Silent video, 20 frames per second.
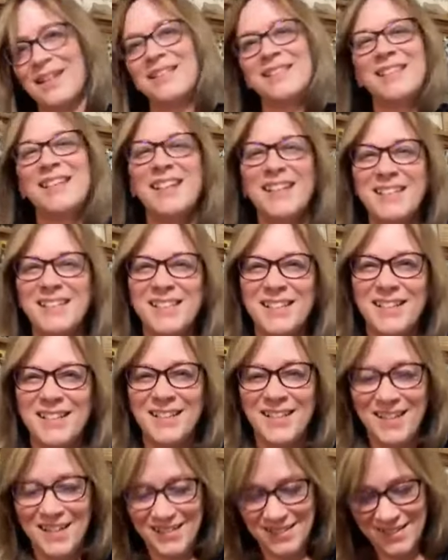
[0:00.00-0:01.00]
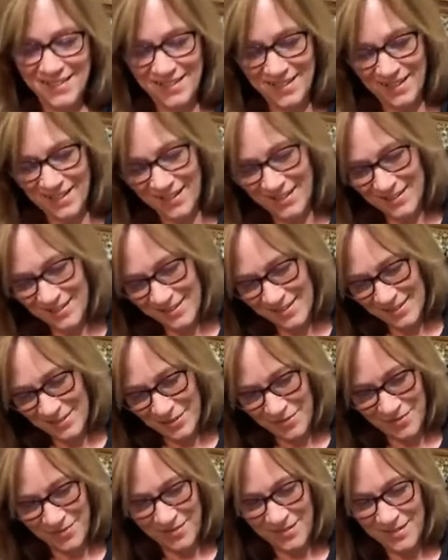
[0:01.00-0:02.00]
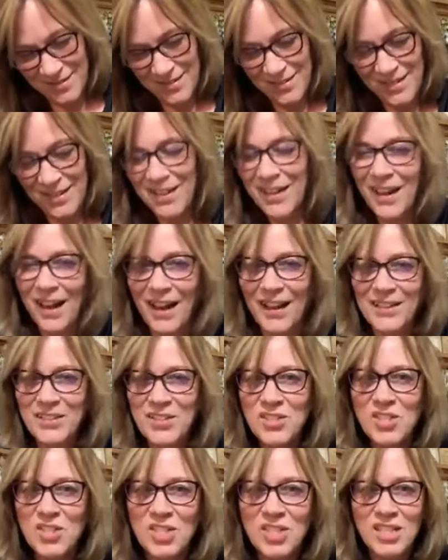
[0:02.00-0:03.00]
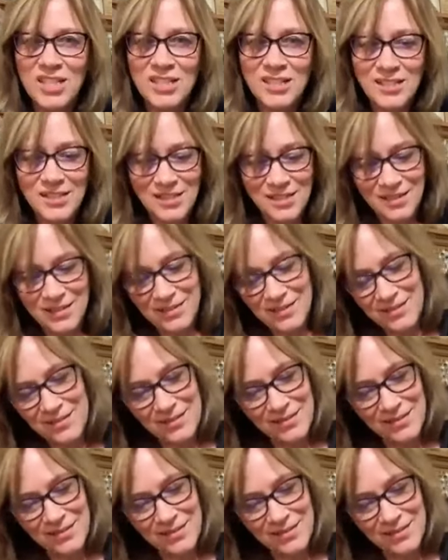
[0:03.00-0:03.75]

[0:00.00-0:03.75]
I said I did it last night, so I can cheat.